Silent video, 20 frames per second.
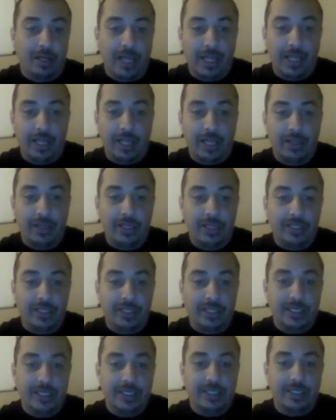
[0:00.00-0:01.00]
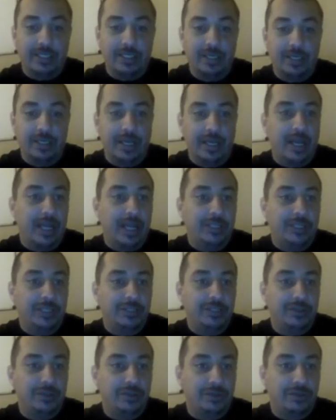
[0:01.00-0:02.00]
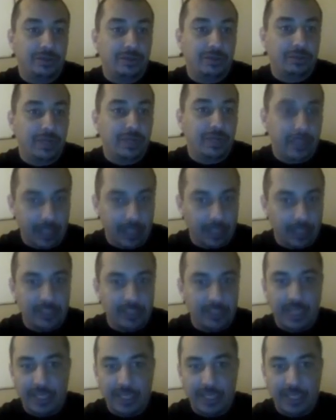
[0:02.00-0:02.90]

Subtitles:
Like this is an H3, yeah, it's